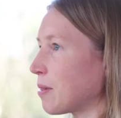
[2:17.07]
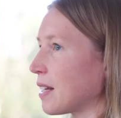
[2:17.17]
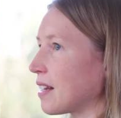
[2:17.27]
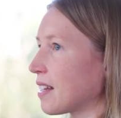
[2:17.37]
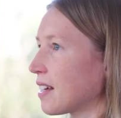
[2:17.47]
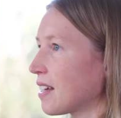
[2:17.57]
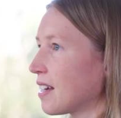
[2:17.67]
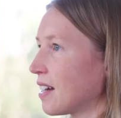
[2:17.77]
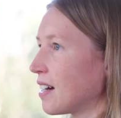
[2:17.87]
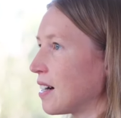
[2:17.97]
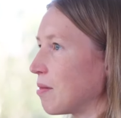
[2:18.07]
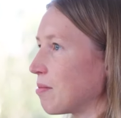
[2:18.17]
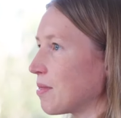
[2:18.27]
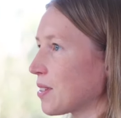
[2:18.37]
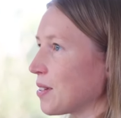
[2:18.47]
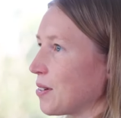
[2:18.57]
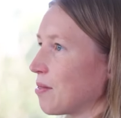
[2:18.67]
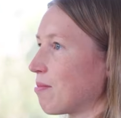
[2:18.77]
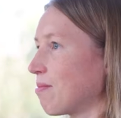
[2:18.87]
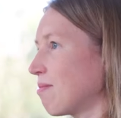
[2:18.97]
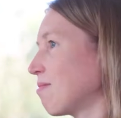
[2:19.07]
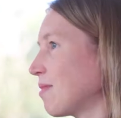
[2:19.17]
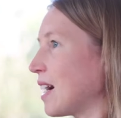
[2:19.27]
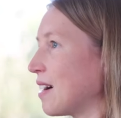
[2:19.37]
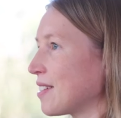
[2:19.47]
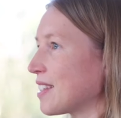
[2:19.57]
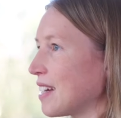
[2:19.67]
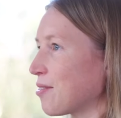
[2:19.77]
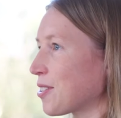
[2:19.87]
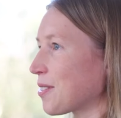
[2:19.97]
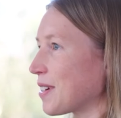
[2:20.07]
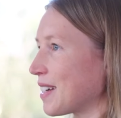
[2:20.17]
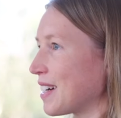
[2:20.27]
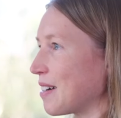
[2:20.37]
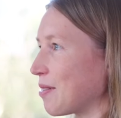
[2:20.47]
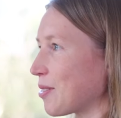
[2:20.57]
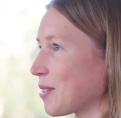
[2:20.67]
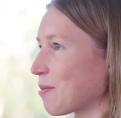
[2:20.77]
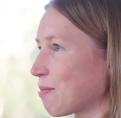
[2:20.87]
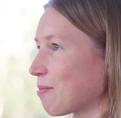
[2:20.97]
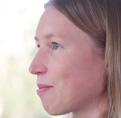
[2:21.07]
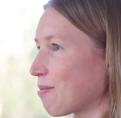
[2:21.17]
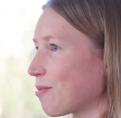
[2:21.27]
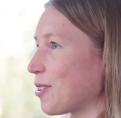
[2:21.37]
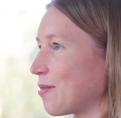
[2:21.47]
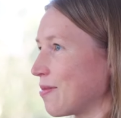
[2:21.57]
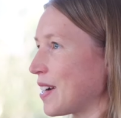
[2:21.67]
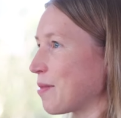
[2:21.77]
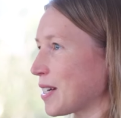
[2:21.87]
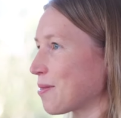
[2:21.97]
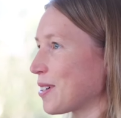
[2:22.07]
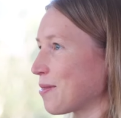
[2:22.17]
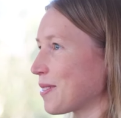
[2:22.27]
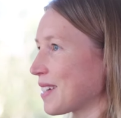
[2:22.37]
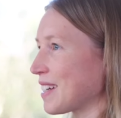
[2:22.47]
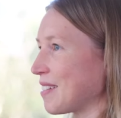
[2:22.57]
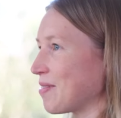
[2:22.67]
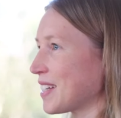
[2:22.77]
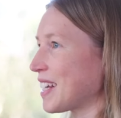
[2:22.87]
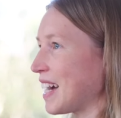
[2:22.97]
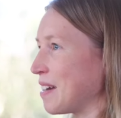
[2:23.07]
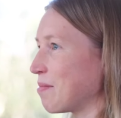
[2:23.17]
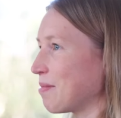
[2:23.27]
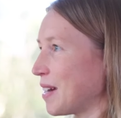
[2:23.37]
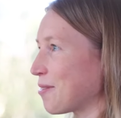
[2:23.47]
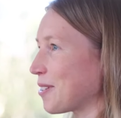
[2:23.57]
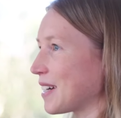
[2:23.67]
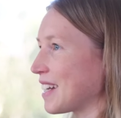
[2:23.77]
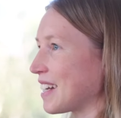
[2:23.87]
And um, so yeah, I would say for sure um, was very much worth um, the time, effort,